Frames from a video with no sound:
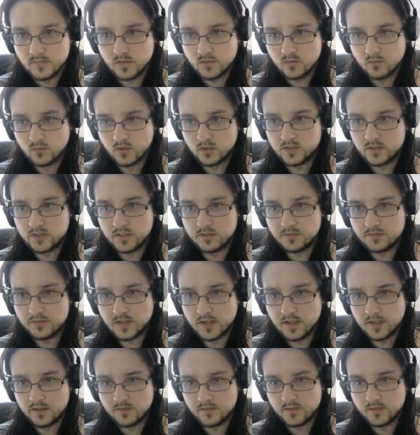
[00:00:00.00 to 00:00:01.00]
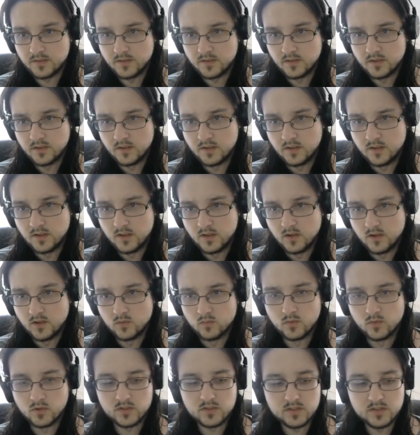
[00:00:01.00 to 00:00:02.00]
Rook d5.
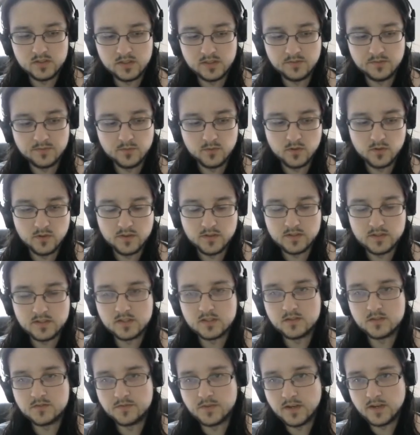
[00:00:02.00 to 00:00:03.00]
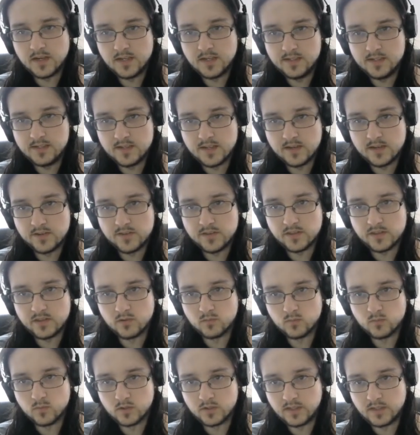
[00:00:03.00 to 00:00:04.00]
Rook c4. This is fine now that the
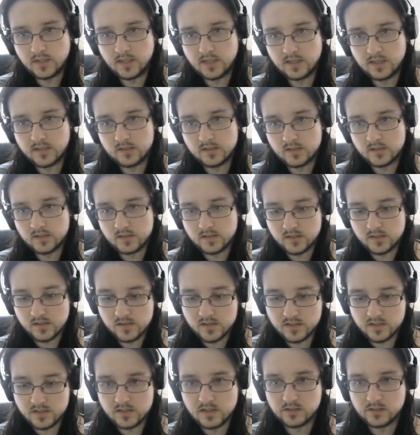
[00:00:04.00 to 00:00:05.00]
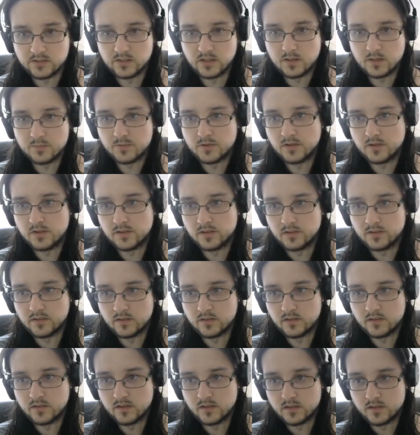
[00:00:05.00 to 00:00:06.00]
rook can't snuggle up on
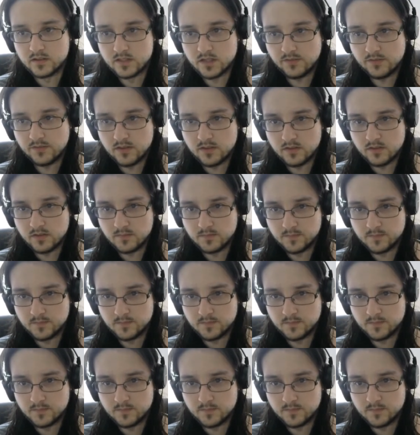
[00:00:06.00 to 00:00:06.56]
the 7th.